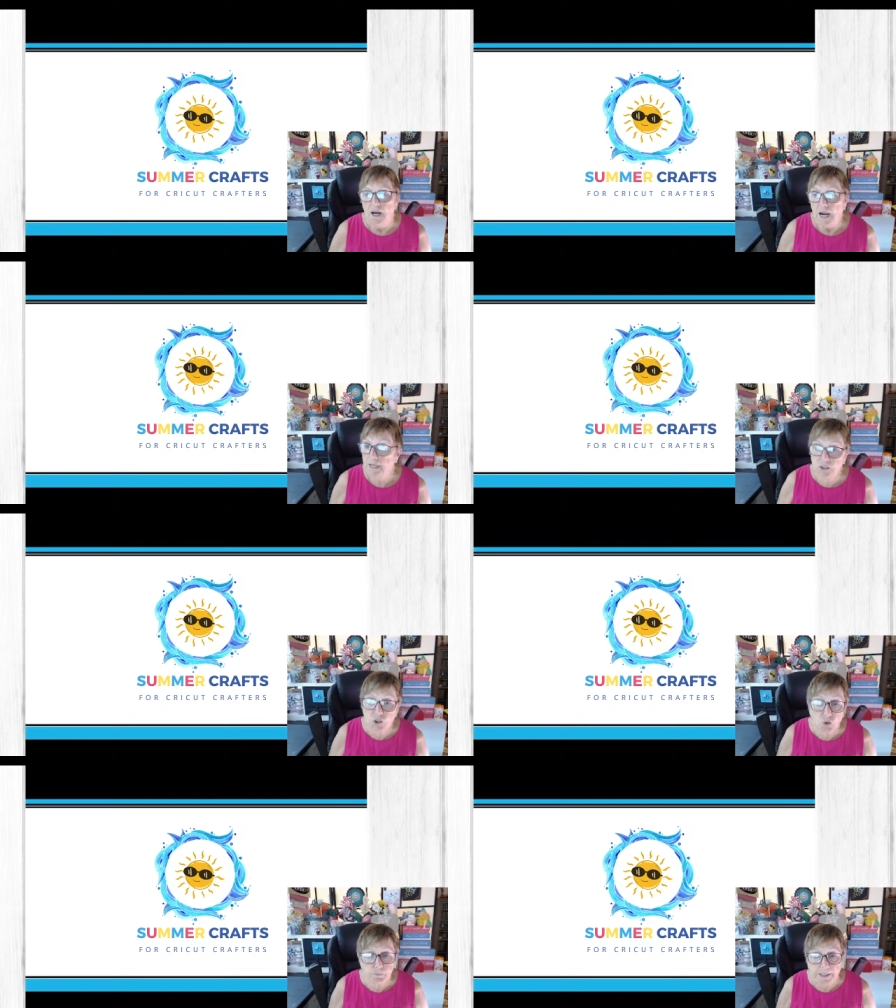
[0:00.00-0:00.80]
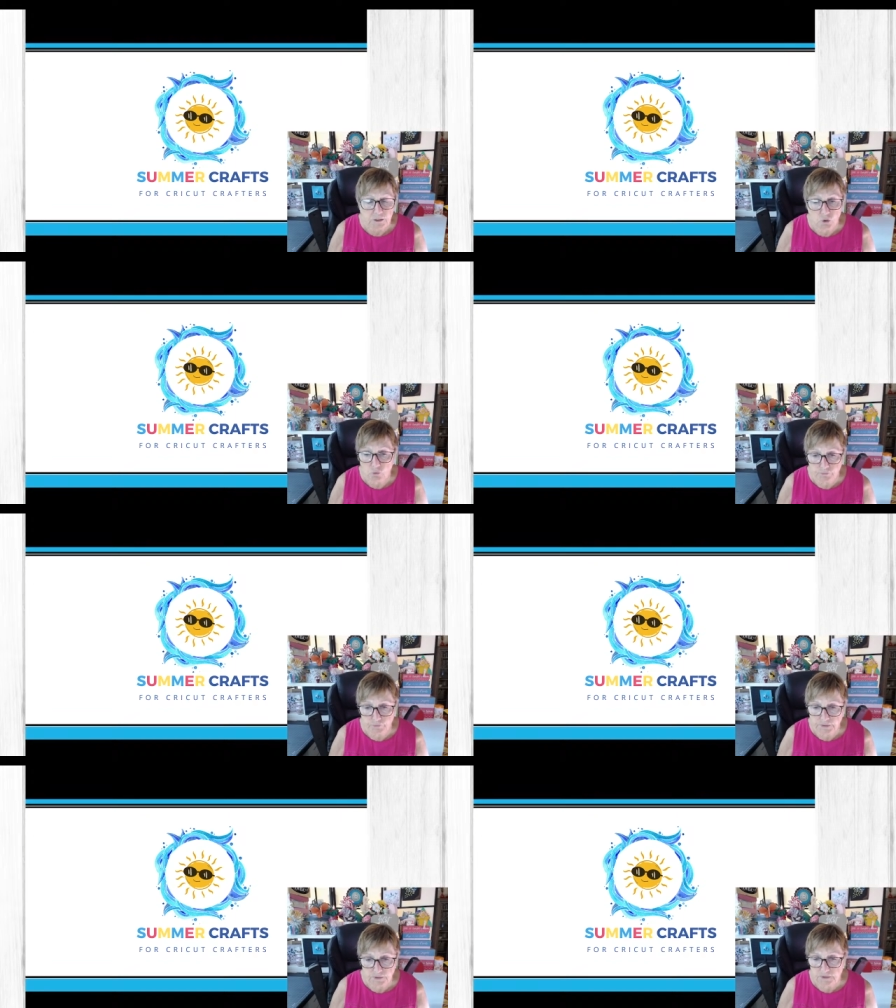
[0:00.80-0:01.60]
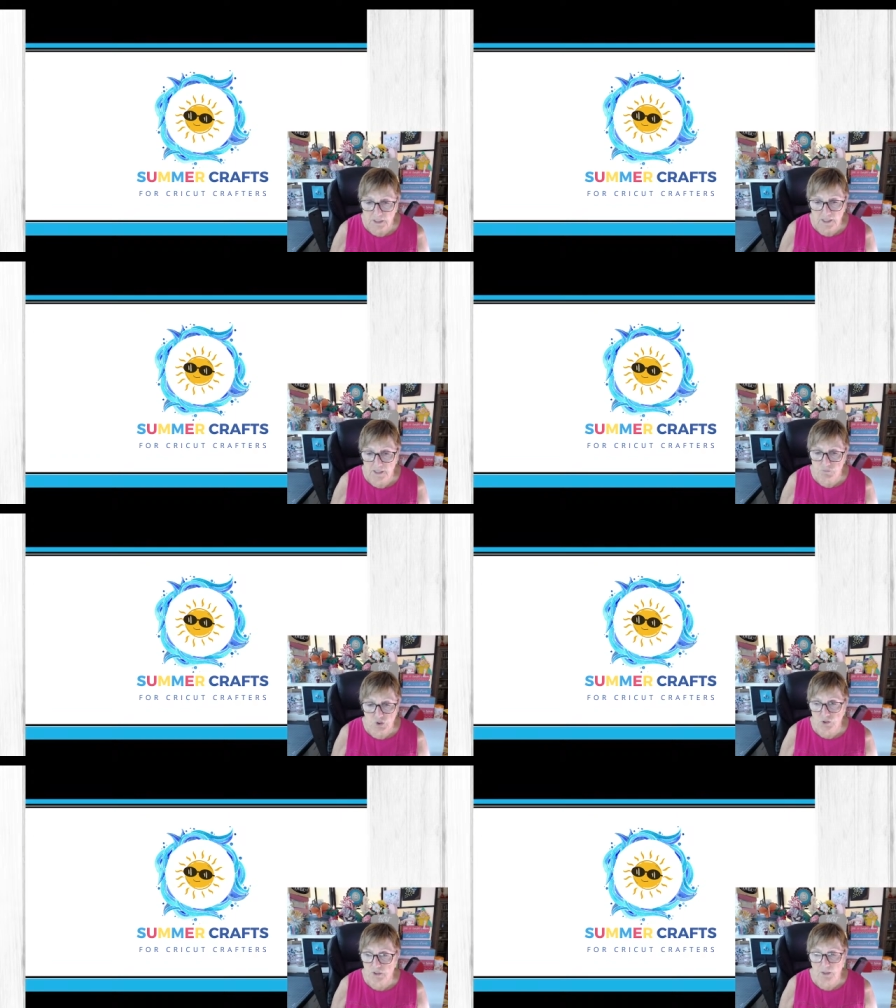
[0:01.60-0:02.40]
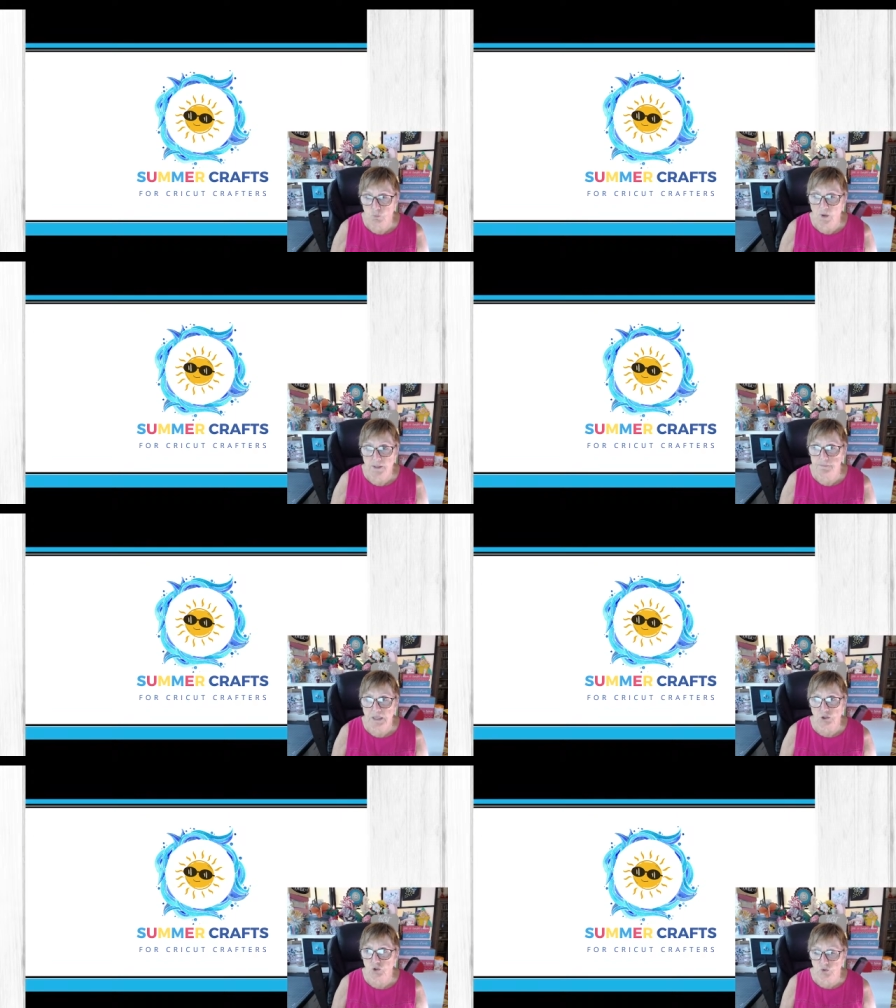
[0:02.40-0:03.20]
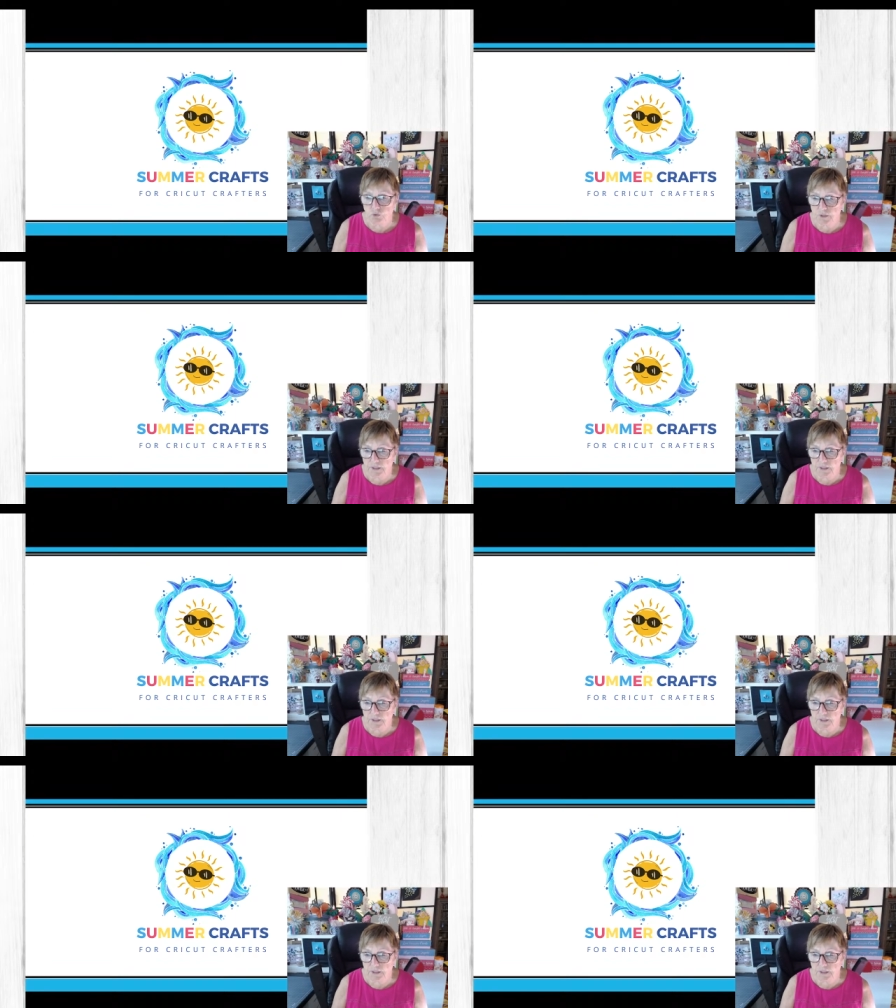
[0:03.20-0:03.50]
I can go back over it. Um, just I want to make sure that